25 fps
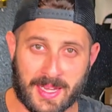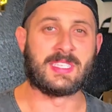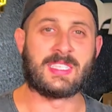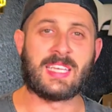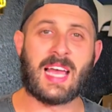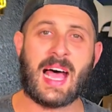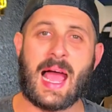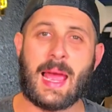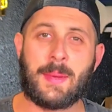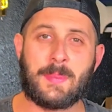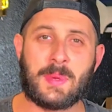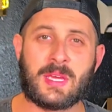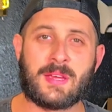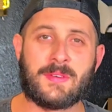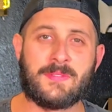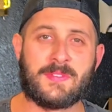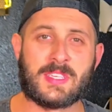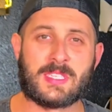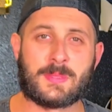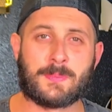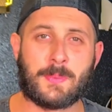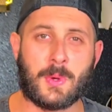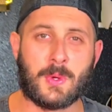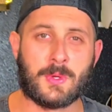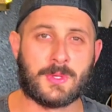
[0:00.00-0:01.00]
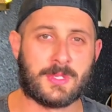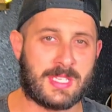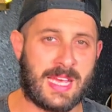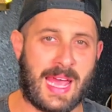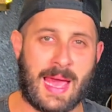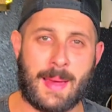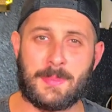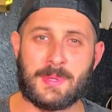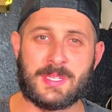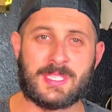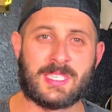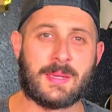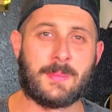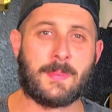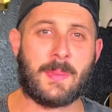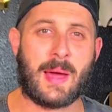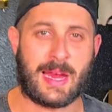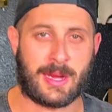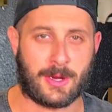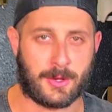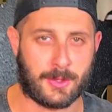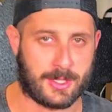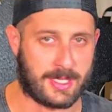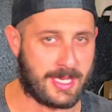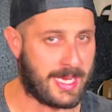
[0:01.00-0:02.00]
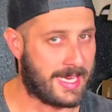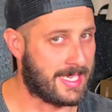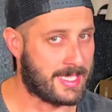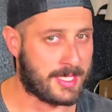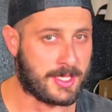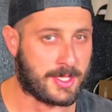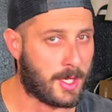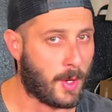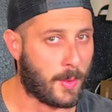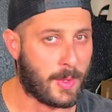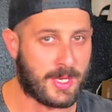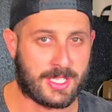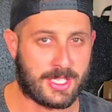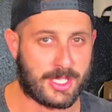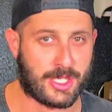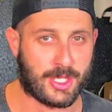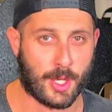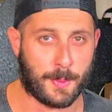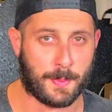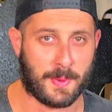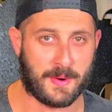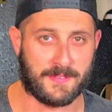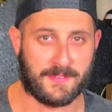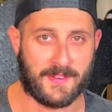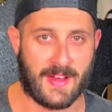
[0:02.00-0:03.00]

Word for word: The timing of this pulse happens in microseconds, so it's super